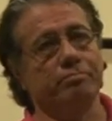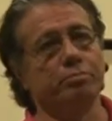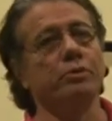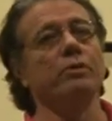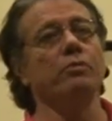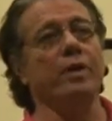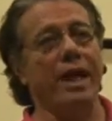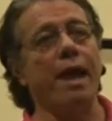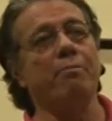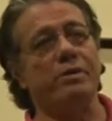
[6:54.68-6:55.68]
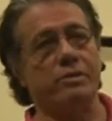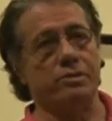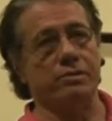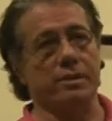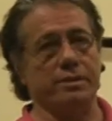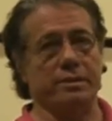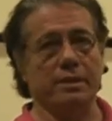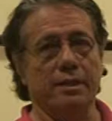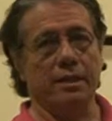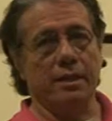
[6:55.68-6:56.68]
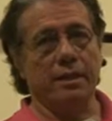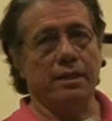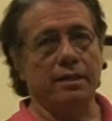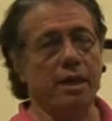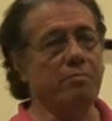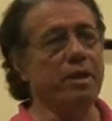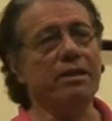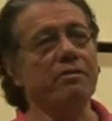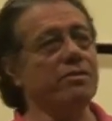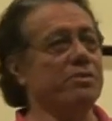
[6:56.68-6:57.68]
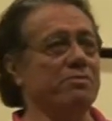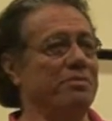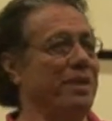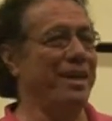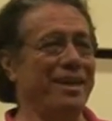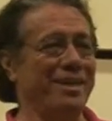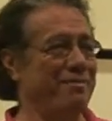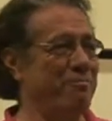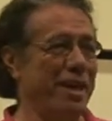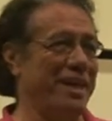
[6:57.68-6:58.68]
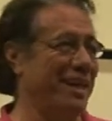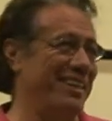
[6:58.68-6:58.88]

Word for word: brutal what happens to us. Not many of us make it.